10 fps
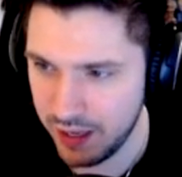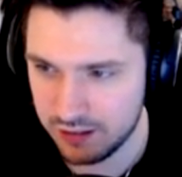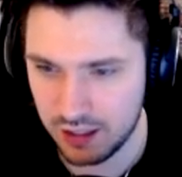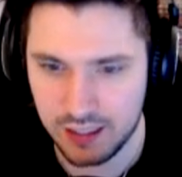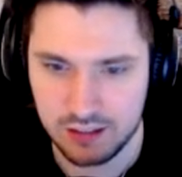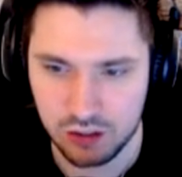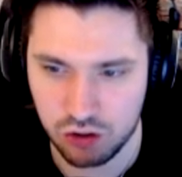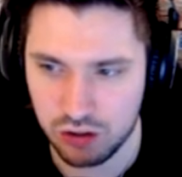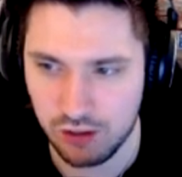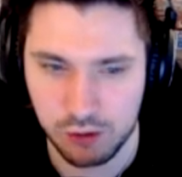
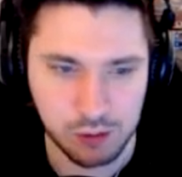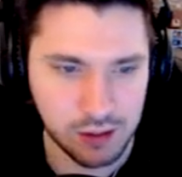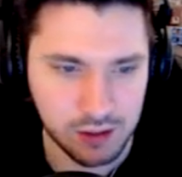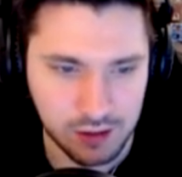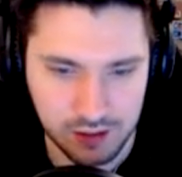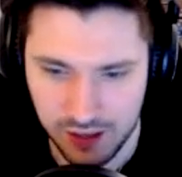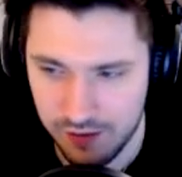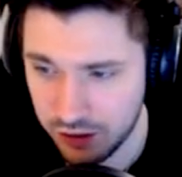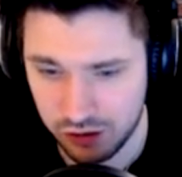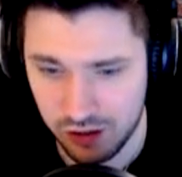pixelated shovel. Is it
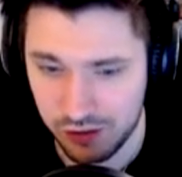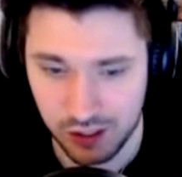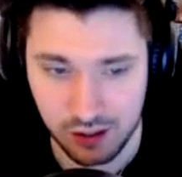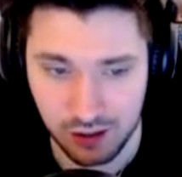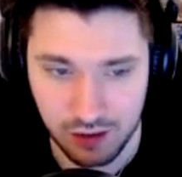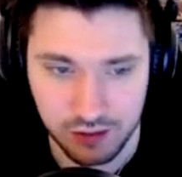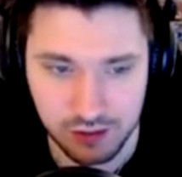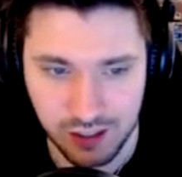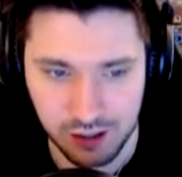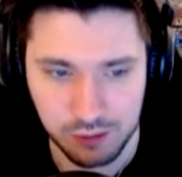even a shovel? I can't
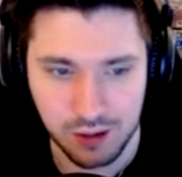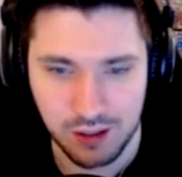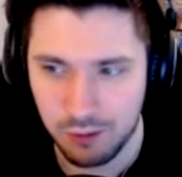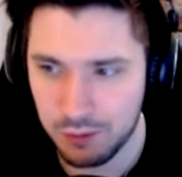even tell.